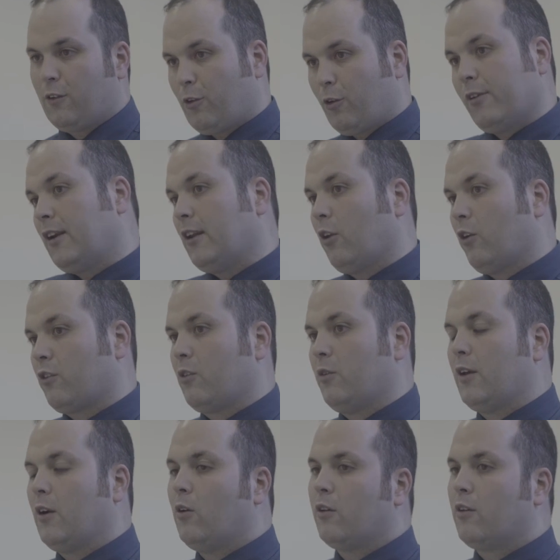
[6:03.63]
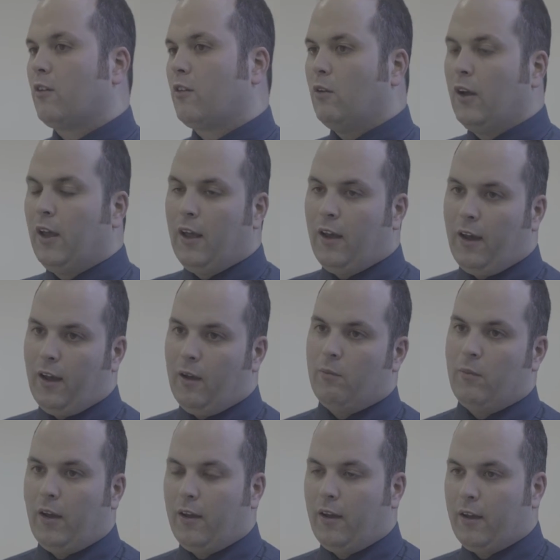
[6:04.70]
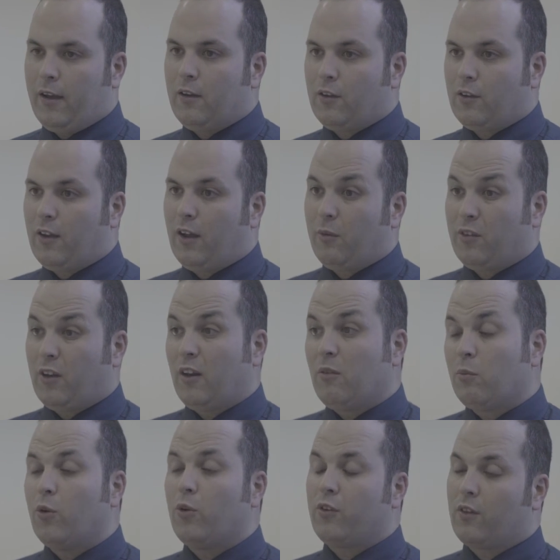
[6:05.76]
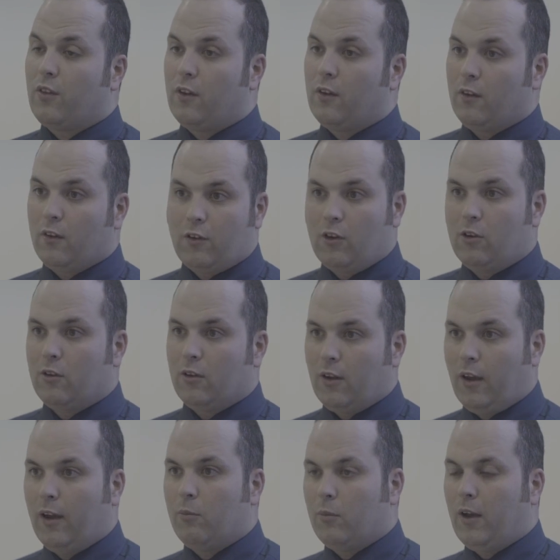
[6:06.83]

There's already lots going on, so again, just help signpost the student